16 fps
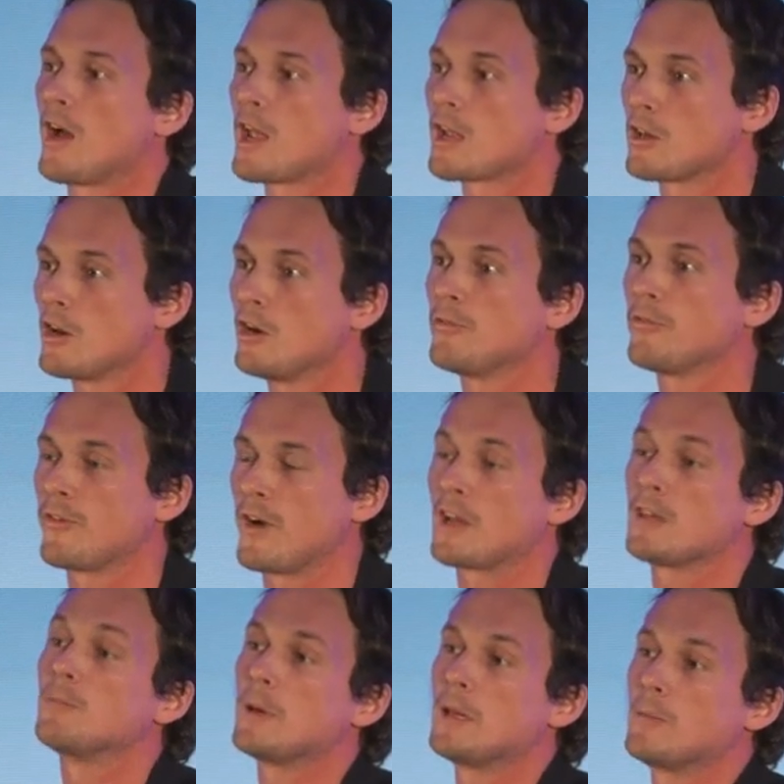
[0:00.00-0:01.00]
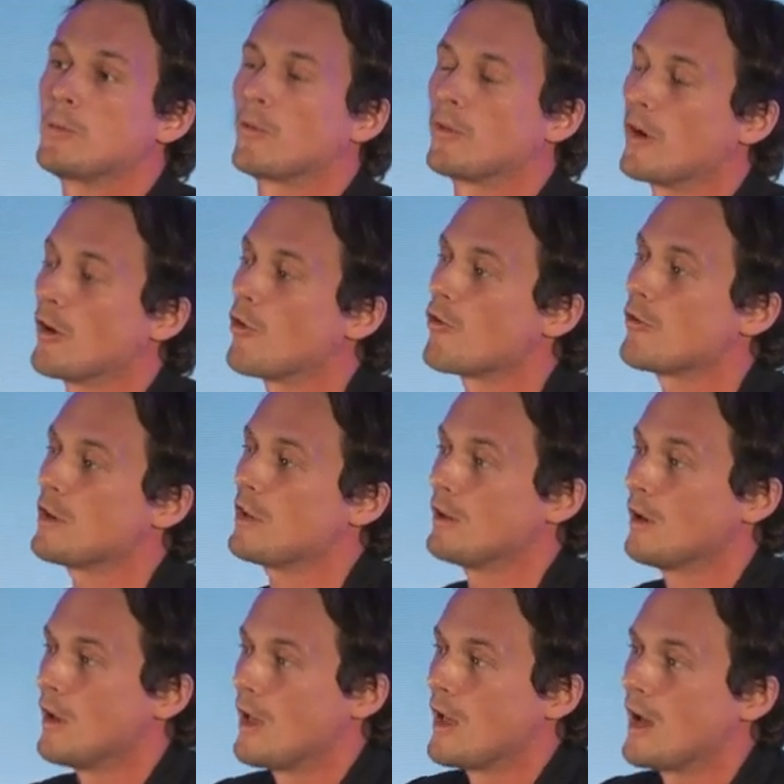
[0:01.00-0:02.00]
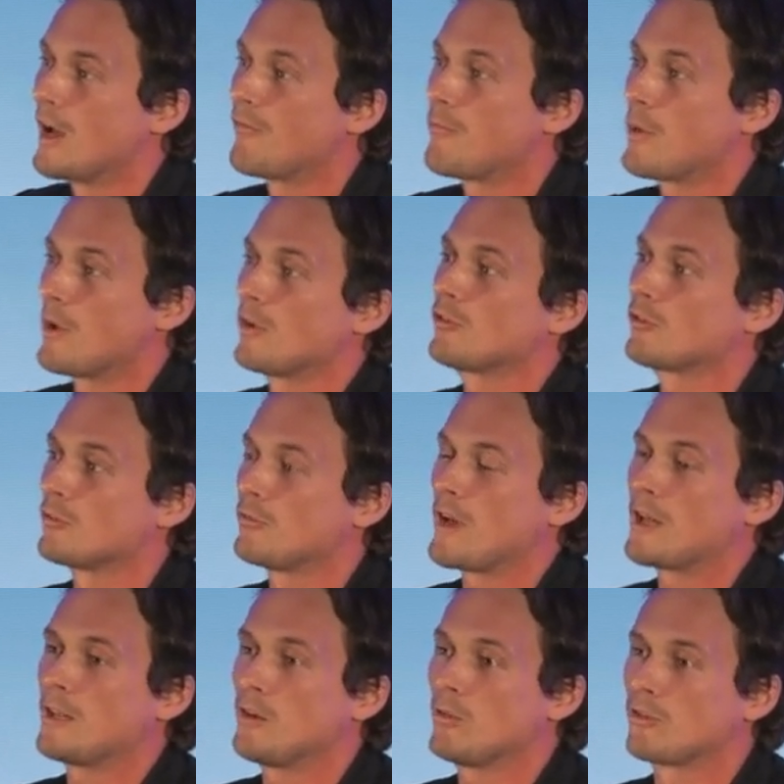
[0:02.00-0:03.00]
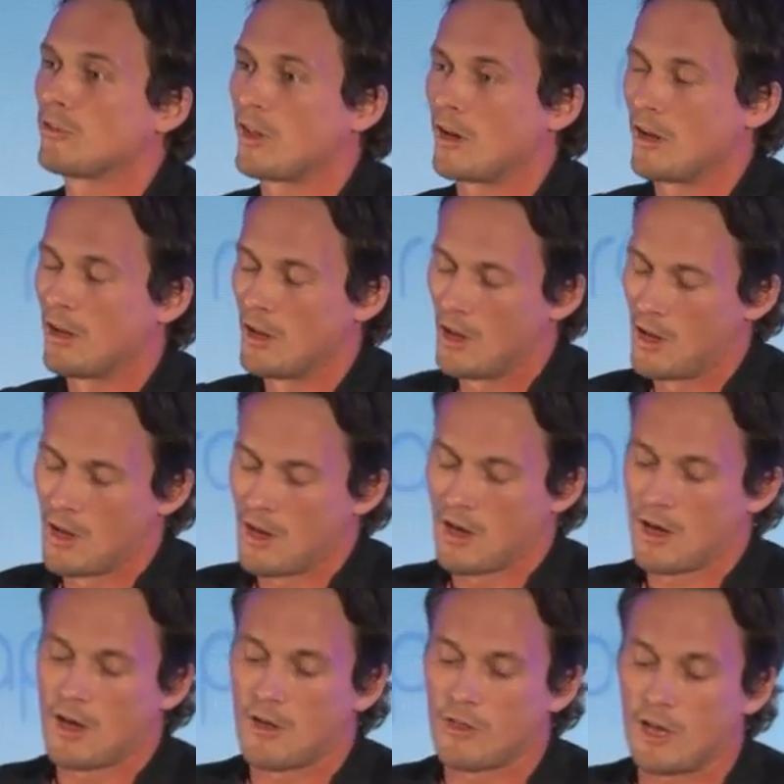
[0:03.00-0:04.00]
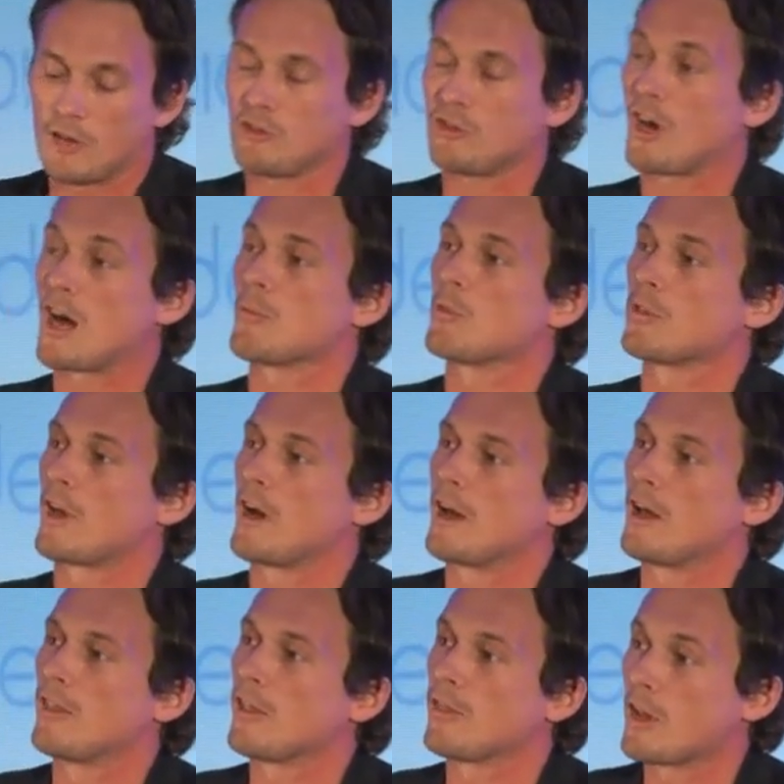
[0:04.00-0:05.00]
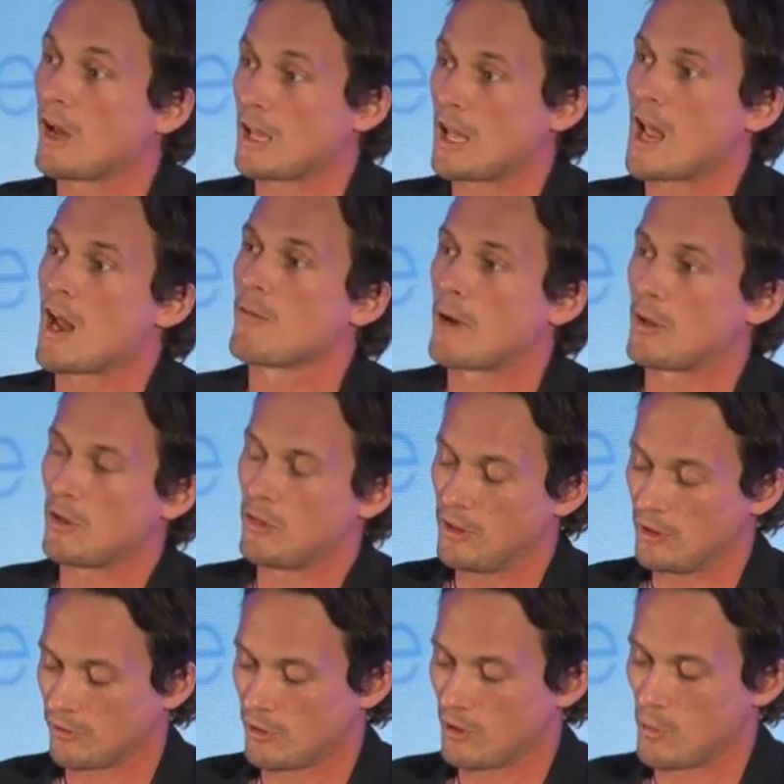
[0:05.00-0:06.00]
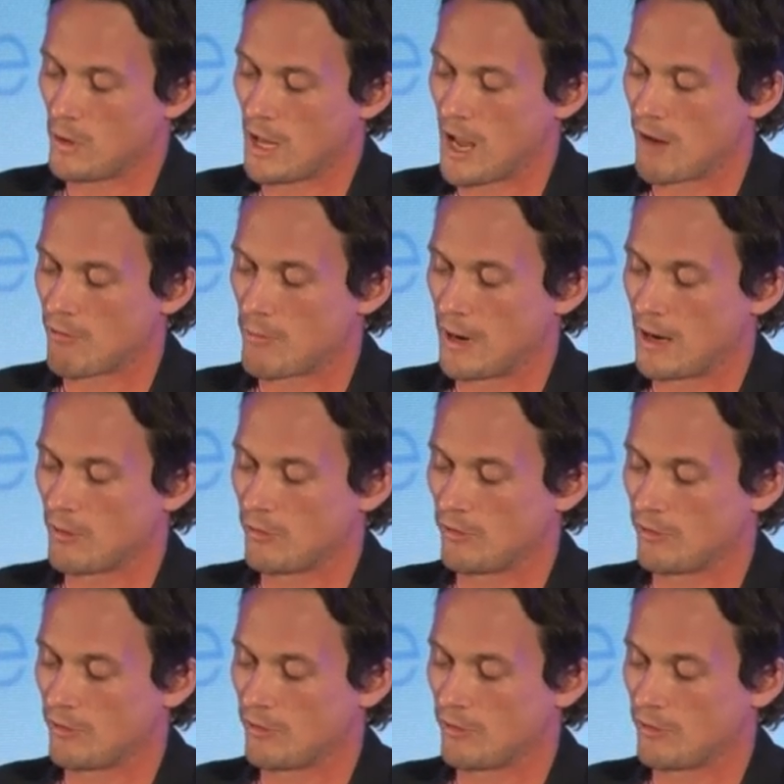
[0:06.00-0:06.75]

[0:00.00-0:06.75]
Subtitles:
I can only find people that already have personal values that chime with that and that care about the things that we care about.